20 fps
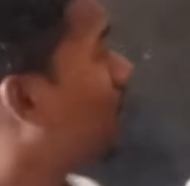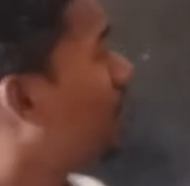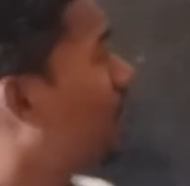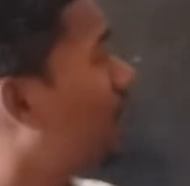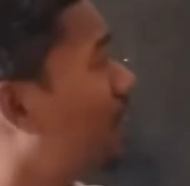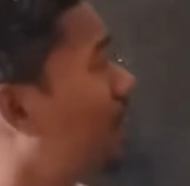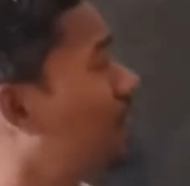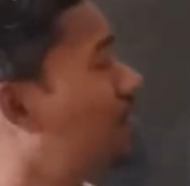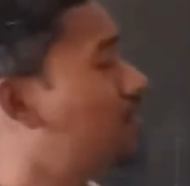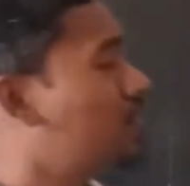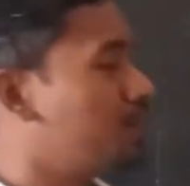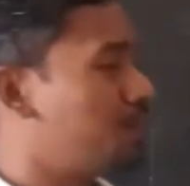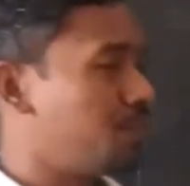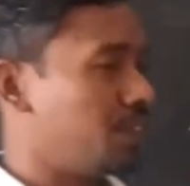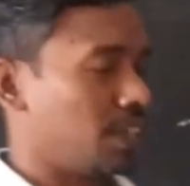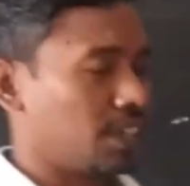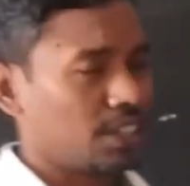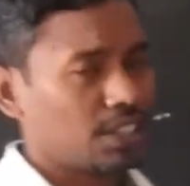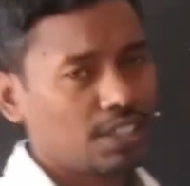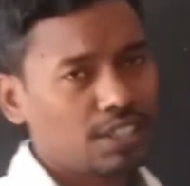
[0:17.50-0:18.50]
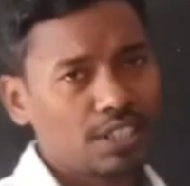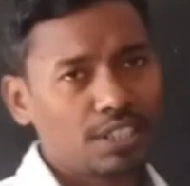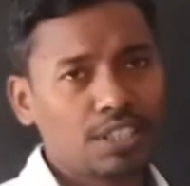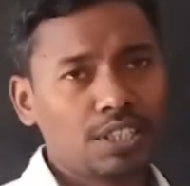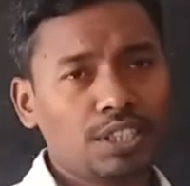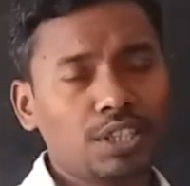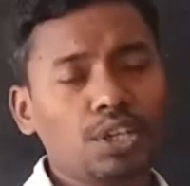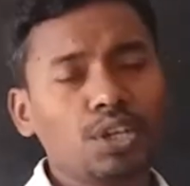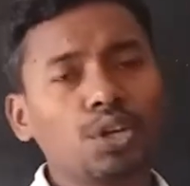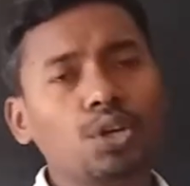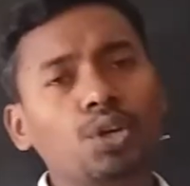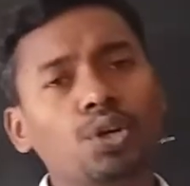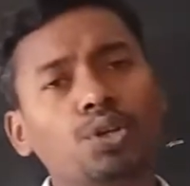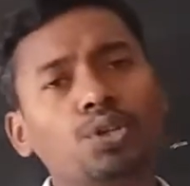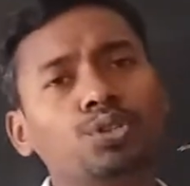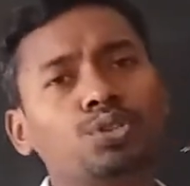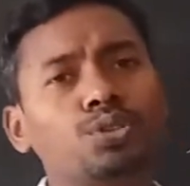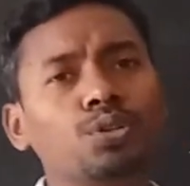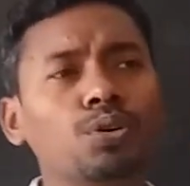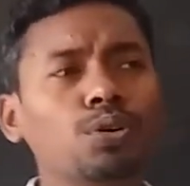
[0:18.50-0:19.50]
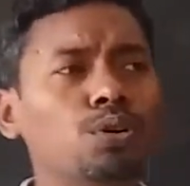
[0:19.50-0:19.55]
and its effect. So